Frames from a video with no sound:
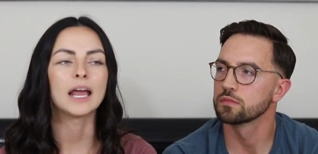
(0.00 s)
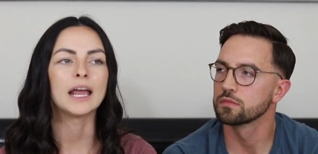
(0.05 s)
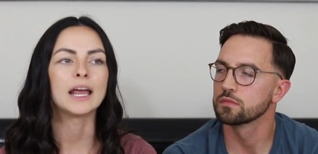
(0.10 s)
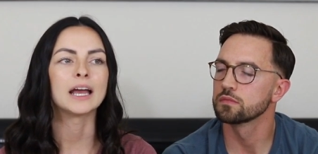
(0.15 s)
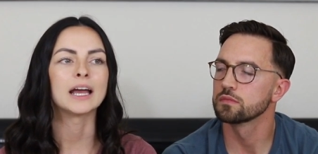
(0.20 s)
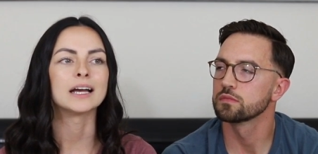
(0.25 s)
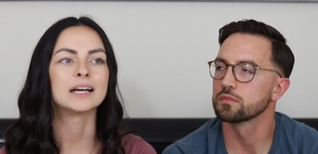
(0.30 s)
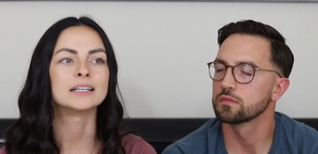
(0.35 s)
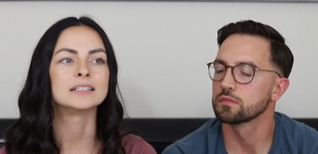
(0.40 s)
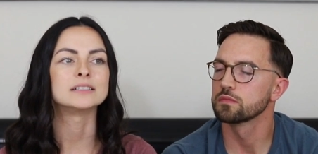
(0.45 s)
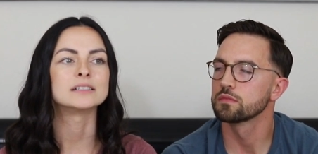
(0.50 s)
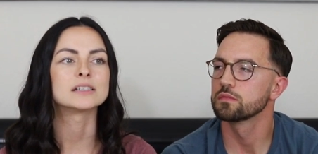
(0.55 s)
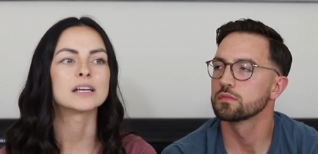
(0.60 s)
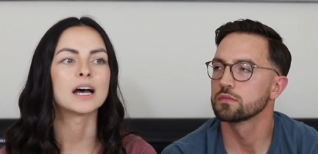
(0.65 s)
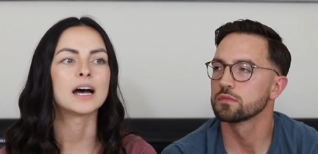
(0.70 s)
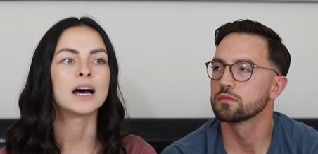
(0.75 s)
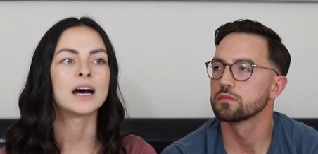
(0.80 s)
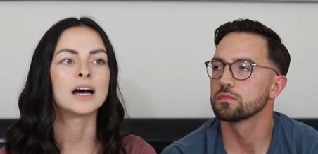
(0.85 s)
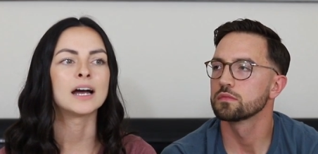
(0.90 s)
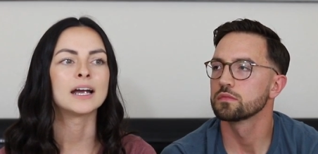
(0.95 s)
Speaker 1: And
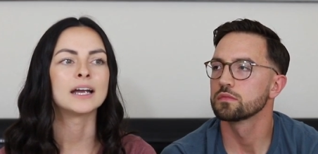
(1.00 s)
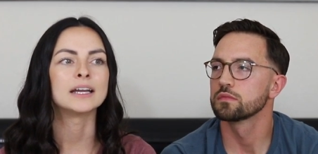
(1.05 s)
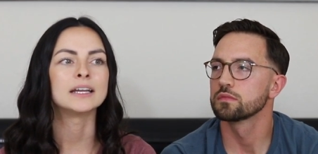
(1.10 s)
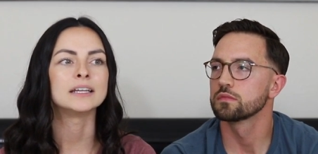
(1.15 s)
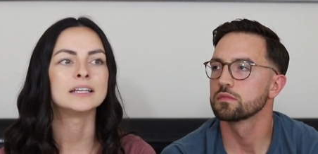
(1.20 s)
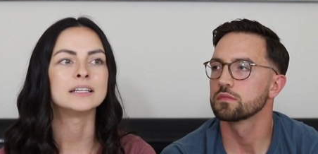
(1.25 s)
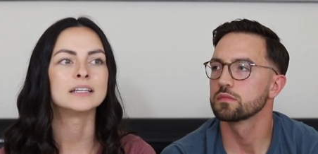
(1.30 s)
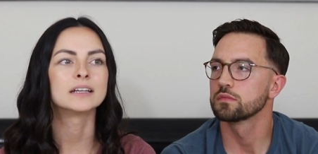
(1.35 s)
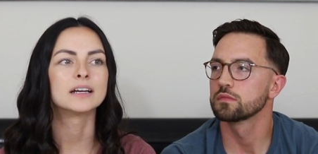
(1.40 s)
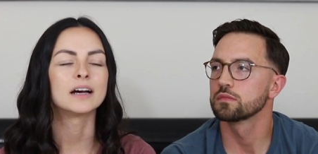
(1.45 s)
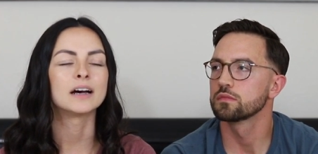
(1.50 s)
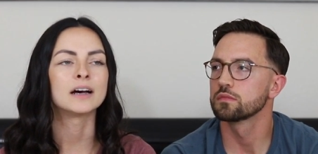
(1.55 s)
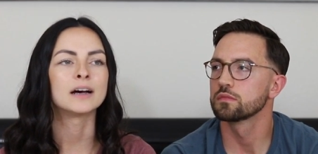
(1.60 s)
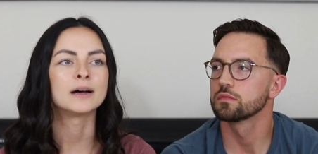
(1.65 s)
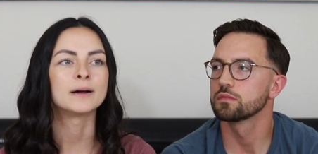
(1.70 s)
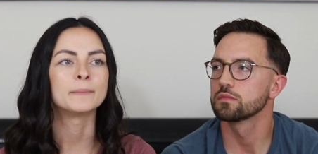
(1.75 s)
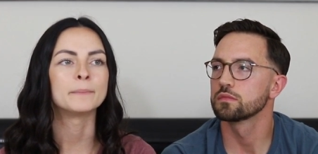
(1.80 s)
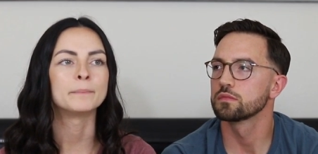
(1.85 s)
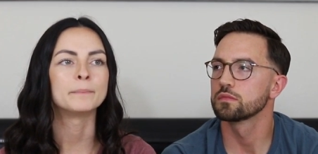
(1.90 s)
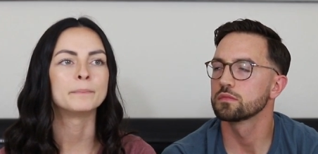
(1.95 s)
I,
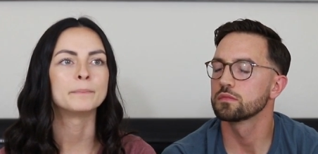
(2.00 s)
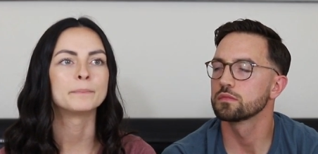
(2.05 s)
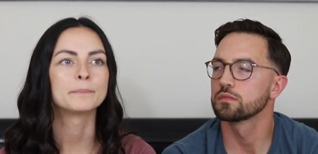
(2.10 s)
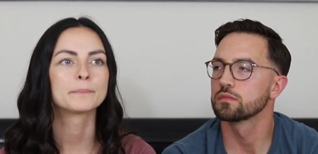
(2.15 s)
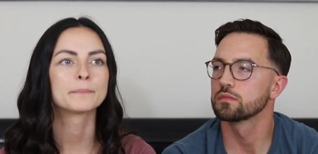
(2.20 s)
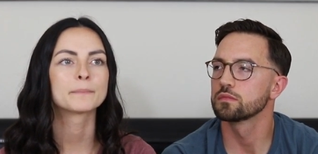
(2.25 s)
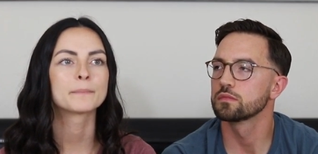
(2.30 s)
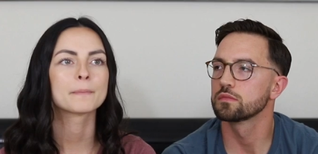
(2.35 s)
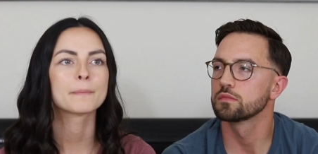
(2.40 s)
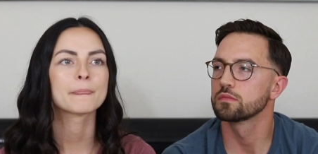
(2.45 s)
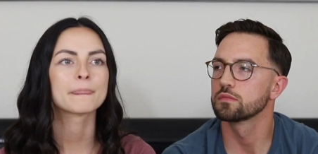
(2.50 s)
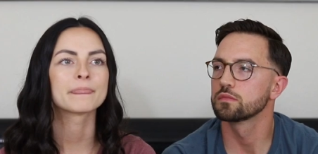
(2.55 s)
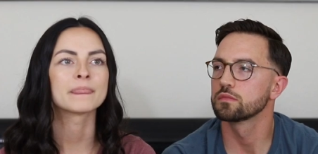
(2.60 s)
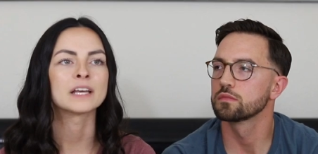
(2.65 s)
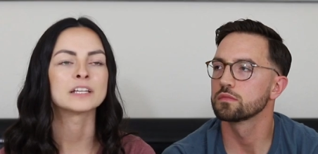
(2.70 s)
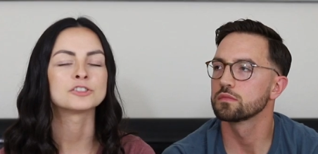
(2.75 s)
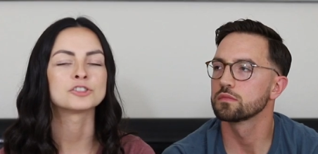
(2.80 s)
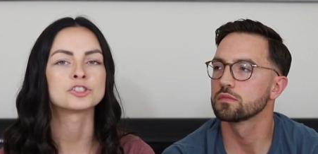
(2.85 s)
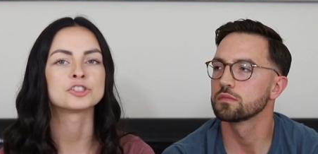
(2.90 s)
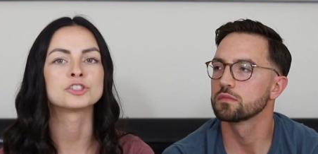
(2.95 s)
um,
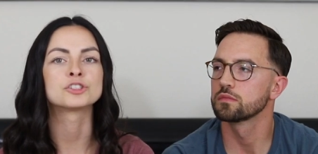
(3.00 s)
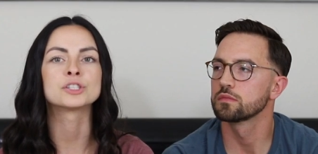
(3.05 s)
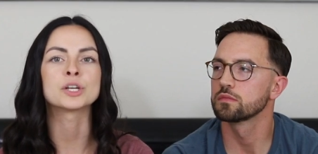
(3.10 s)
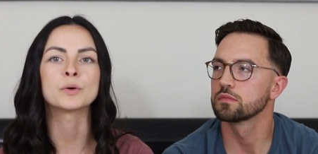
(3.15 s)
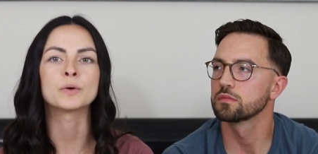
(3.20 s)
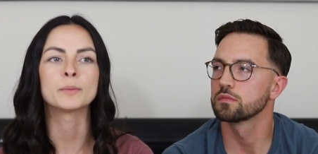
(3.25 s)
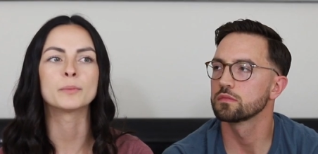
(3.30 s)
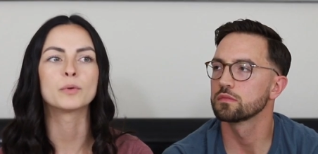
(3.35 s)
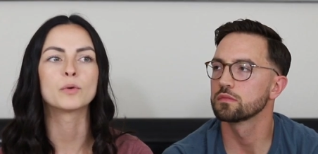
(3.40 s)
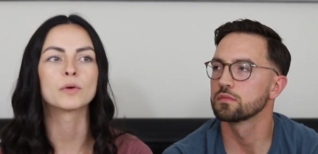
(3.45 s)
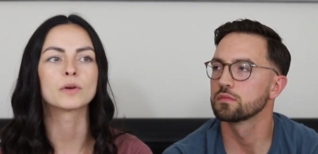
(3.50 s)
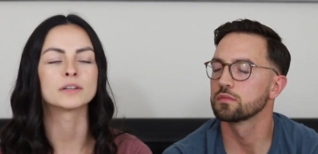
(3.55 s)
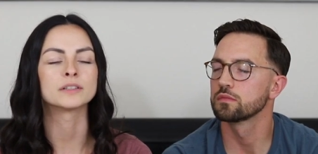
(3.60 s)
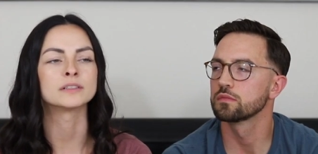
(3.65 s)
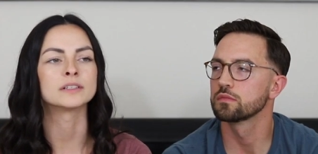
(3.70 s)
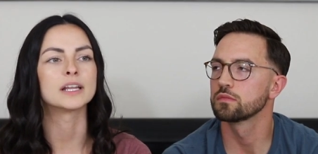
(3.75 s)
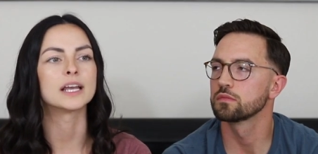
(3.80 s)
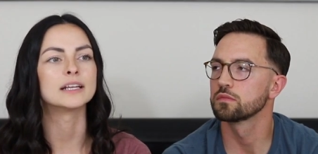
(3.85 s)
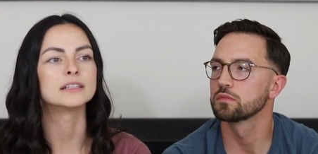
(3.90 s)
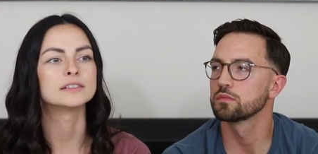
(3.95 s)
that's just so
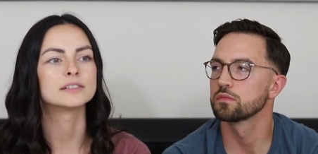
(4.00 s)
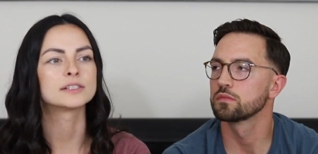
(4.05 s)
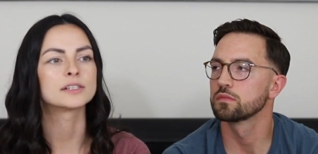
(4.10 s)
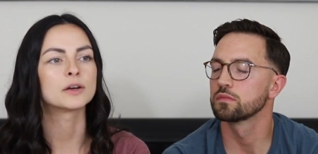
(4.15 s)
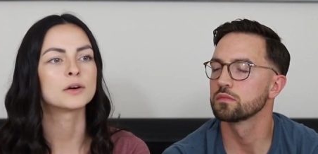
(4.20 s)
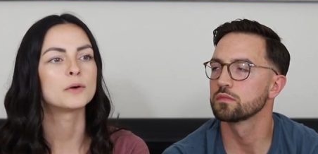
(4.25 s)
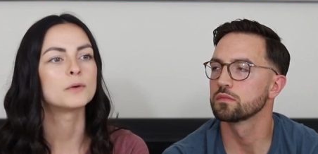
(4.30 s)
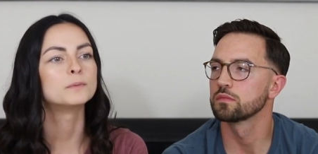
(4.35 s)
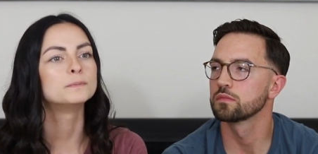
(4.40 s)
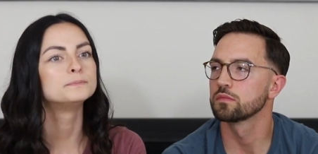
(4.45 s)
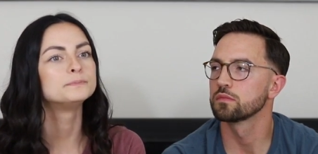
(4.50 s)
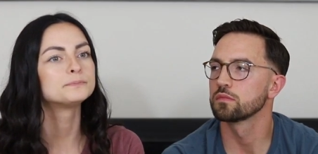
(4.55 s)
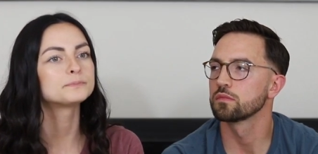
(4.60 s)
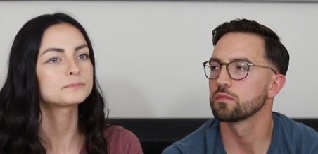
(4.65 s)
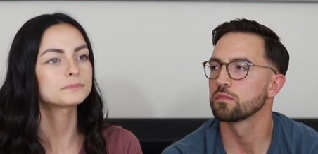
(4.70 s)
important. And so,